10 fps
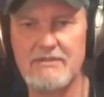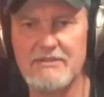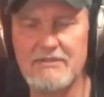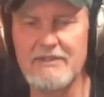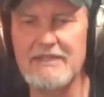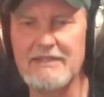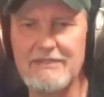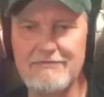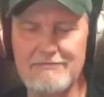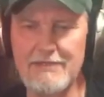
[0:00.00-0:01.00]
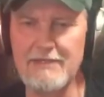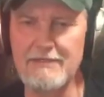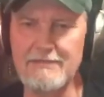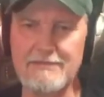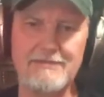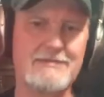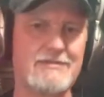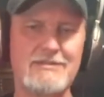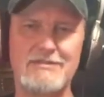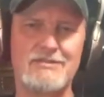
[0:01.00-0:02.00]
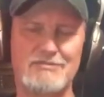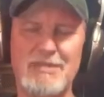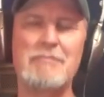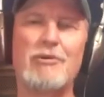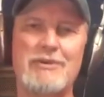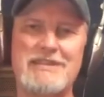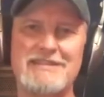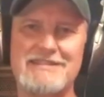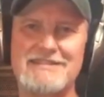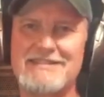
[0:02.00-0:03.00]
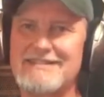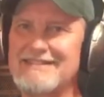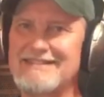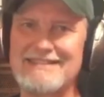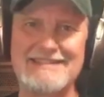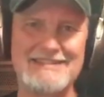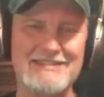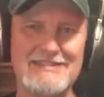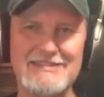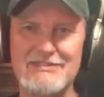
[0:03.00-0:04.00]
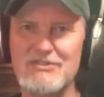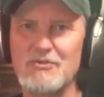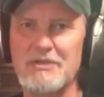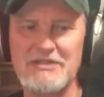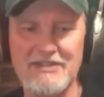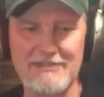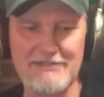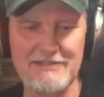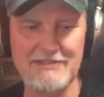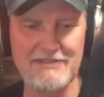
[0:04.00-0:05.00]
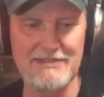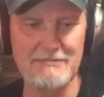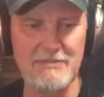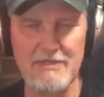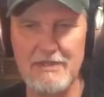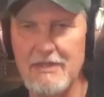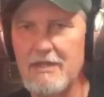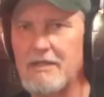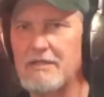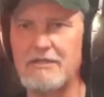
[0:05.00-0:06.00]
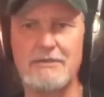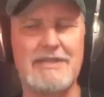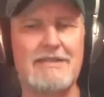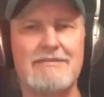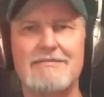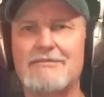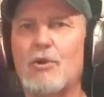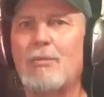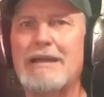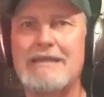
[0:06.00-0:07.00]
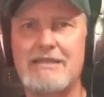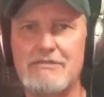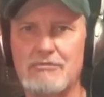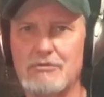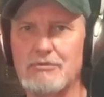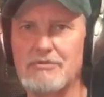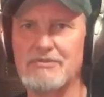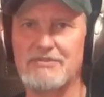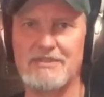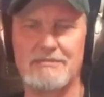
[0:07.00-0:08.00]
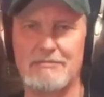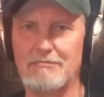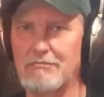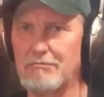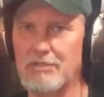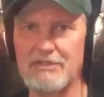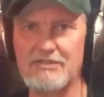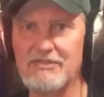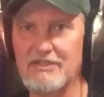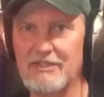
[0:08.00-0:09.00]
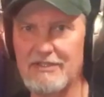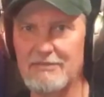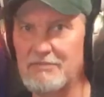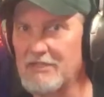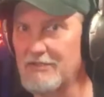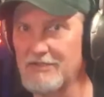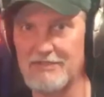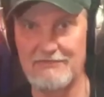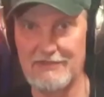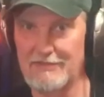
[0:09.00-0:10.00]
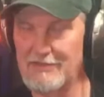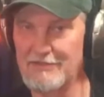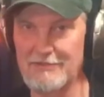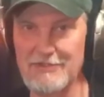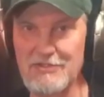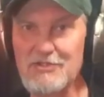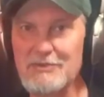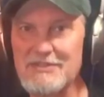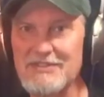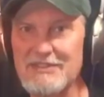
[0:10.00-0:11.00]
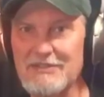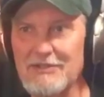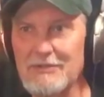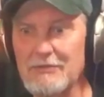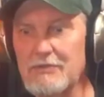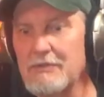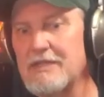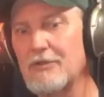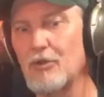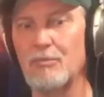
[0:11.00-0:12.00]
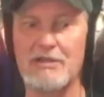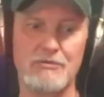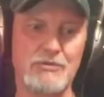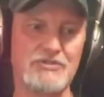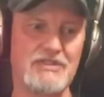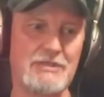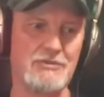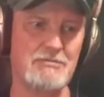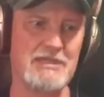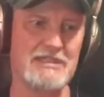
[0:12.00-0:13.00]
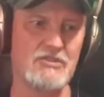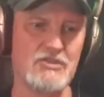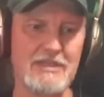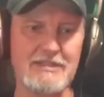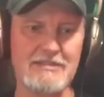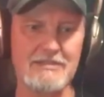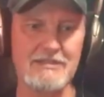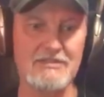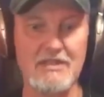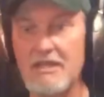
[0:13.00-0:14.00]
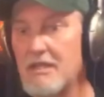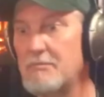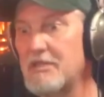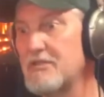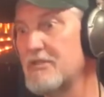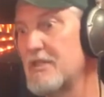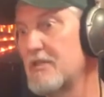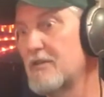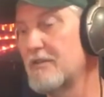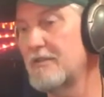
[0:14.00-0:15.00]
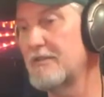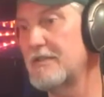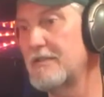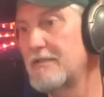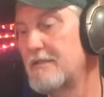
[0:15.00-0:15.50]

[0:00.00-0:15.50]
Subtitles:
So then again, my point is, squares aren't all the same. You can't go by any rules that bullets suck because if you get the Indonesian ones, they don't. You can't go by rules anyone made in China sucks because currently